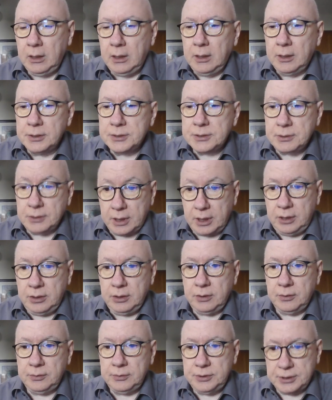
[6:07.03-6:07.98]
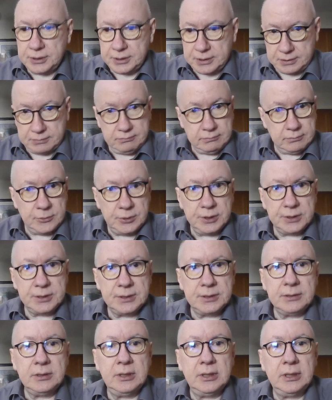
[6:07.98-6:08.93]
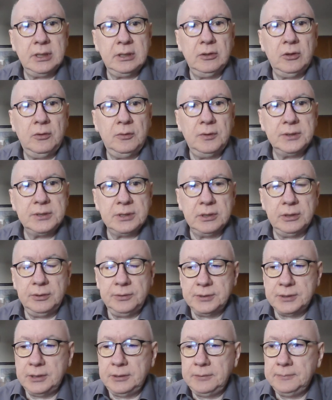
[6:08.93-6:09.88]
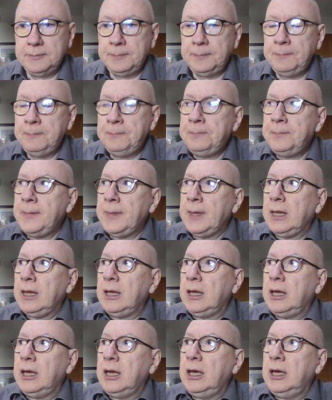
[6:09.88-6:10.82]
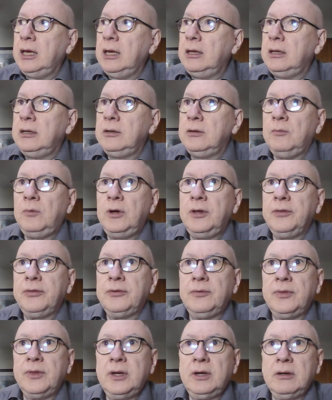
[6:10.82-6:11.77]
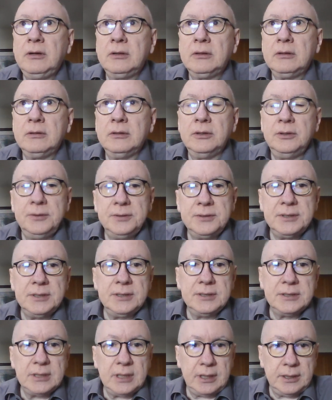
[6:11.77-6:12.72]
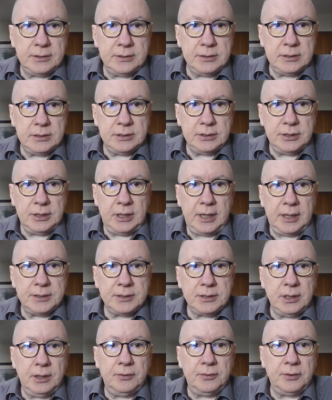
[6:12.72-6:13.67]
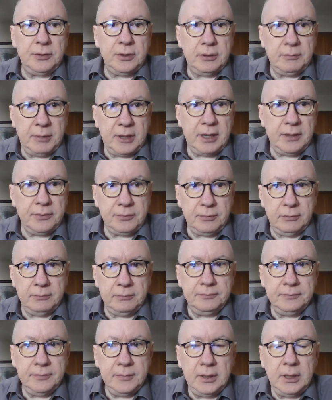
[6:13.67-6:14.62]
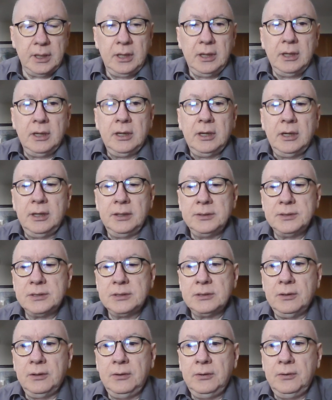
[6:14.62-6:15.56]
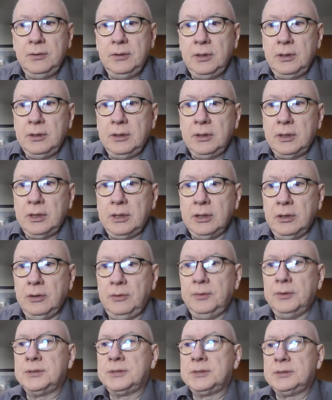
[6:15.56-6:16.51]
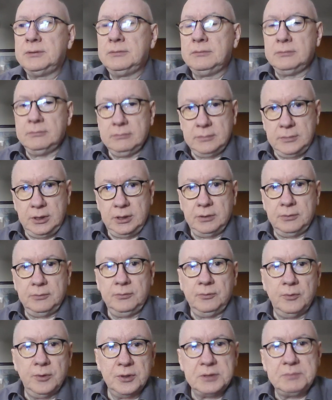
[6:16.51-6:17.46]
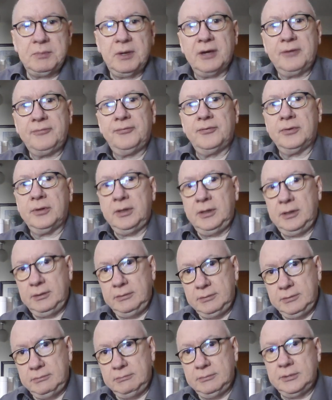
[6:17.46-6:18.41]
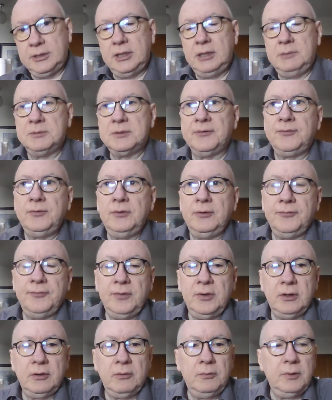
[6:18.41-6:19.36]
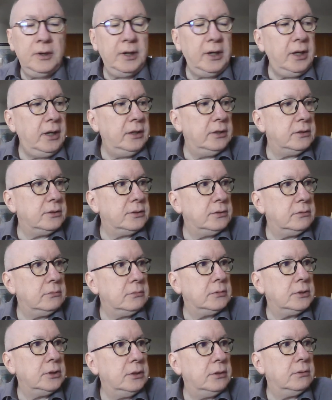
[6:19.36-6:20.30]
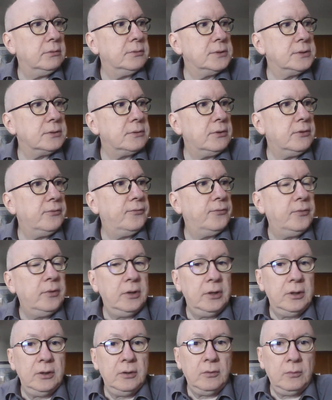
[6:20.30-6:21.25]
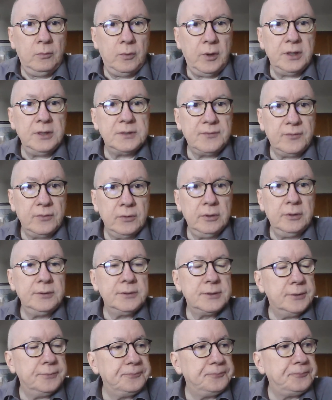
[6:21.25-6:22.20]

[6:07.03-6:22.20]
So they do, just Lois and Lucy. And while they're there, Lucy says she has to go to the bathroom. And so Lois, respectfully keeps a few feet away and, sort of waits for Lucy.